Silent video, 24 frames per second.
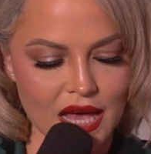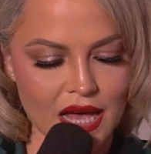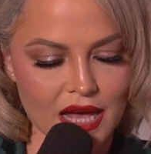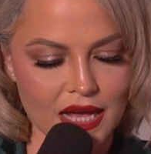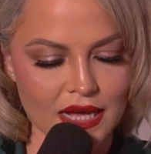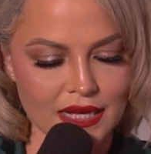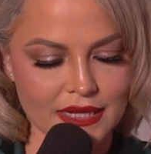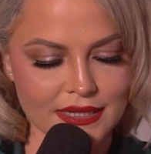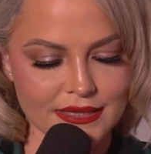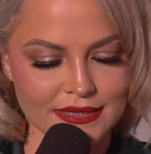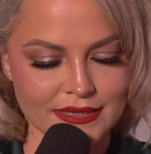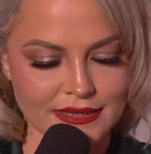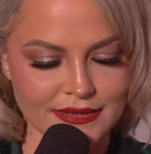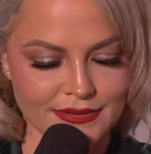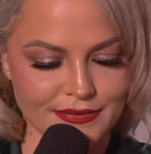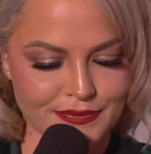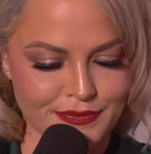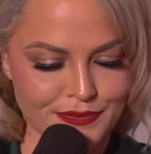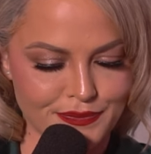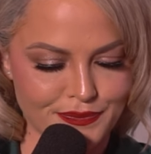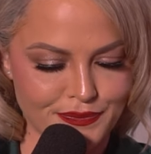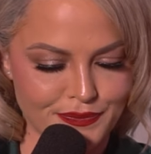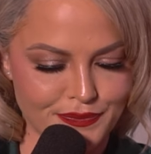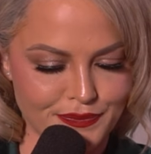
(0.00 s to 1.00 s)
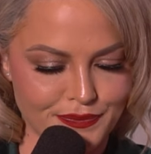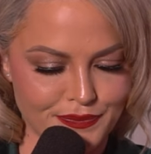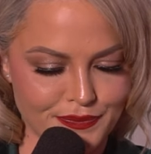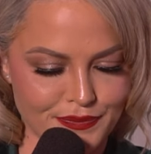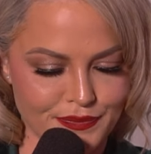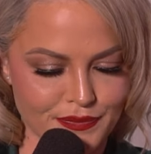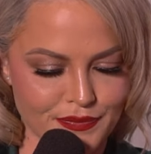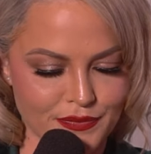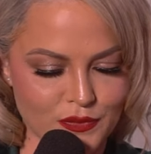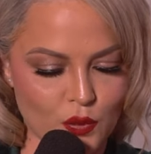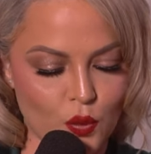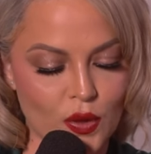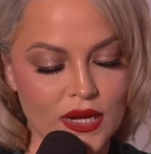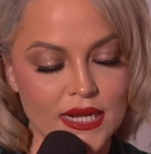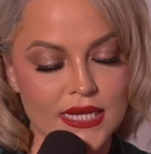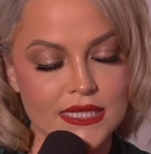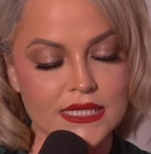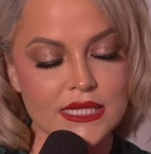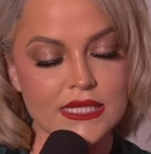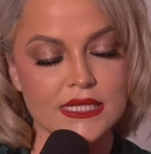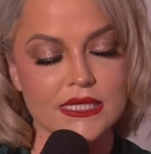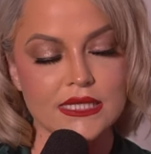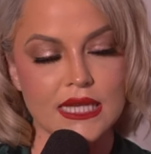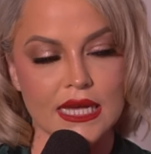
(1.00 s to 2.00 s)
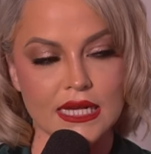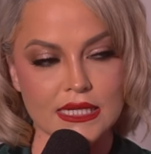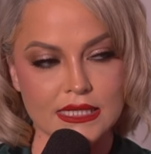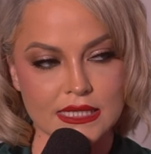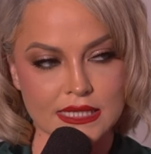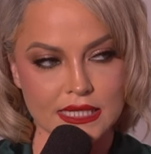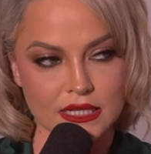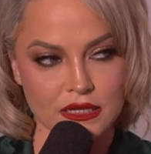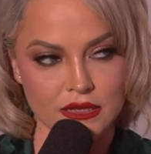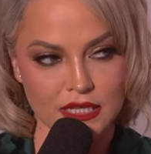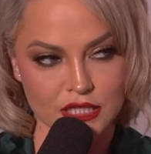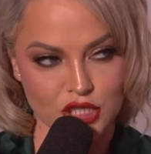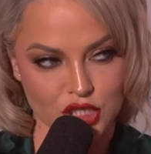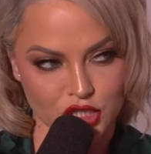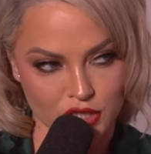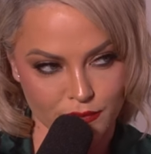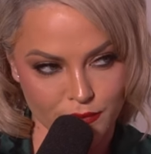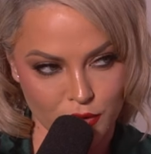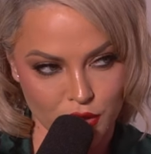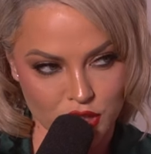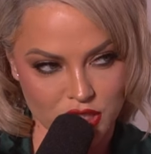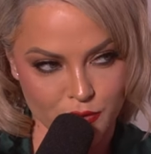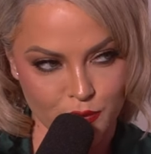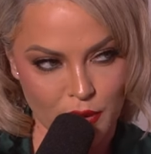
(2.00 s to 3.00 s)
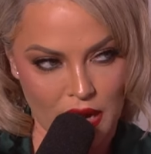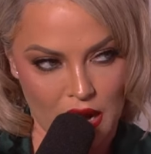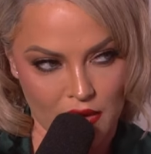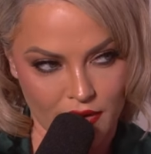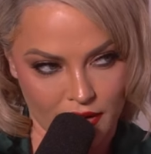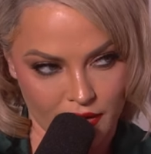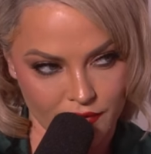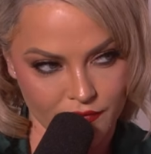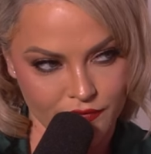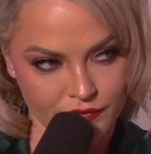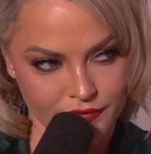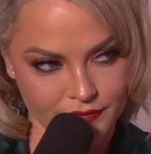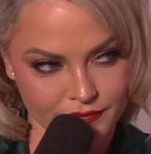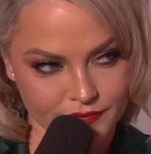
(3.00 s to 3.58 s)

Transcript: Hmm. What is a sex skill that you're most proud of?